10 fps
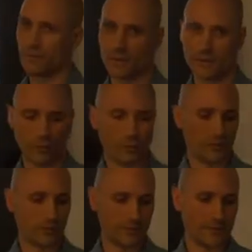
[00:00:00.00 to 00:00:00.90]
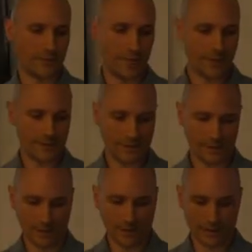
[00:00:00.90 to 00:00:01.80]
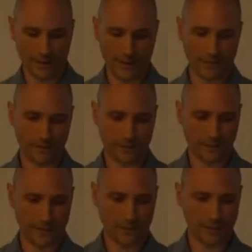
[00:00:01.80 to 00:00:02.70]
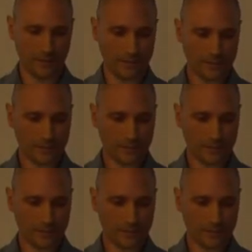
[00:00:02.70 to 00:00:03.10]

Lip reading: for example, proof of space and these kind of things. Okay.